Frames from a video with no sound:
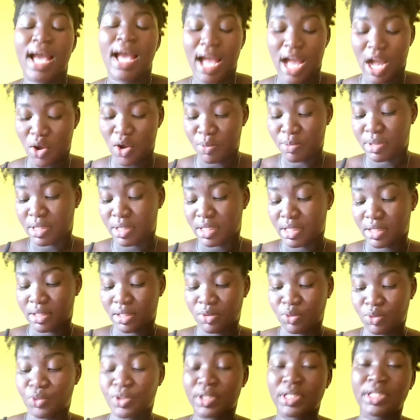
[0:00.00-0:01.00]
I'll be
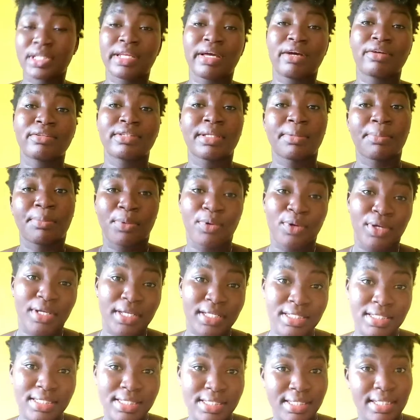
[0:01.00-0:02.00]
reading out the
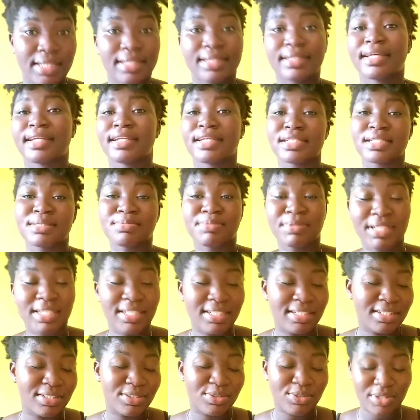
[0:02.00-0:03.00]
points and then explaining,
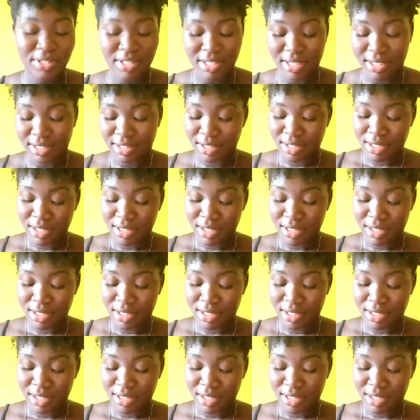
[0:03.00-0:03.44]
okay?